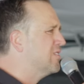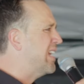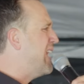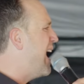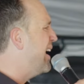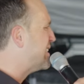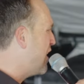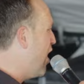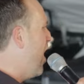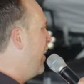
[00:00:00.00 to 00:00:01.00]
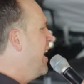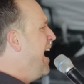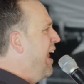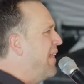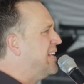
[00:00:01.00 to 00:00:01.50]
denies God
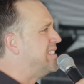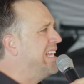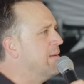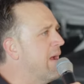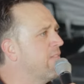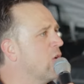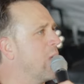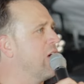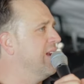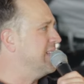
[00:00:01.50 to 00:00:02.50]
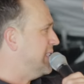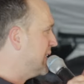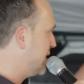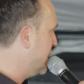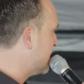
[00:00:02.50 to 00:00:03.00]
and they see him everywhere in
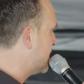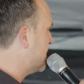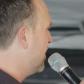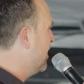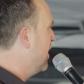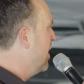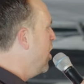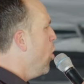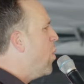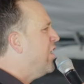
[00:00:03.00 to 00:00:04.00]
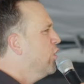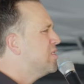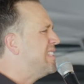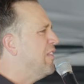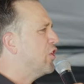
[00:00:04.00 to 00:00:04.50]
existence. When you
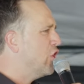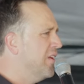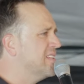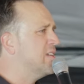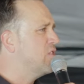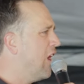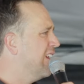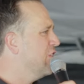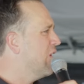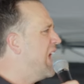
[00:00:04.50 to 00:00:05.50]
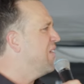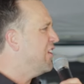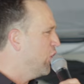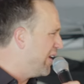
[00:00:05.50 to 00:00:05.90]
see the goodness of God in your life and you don't